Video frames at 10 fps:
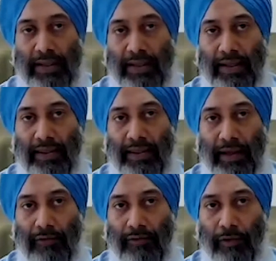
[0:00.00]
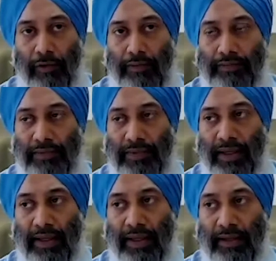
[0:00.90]
And therefore,
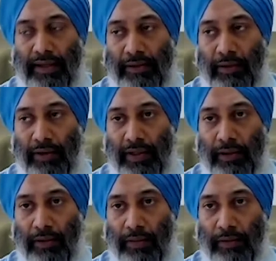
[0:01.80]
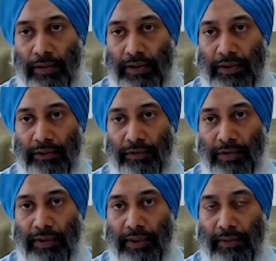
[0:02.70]
again, the Toilet Corporation of
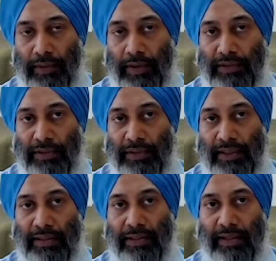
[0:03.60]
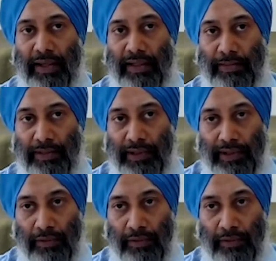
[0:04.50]
India comes in as an expert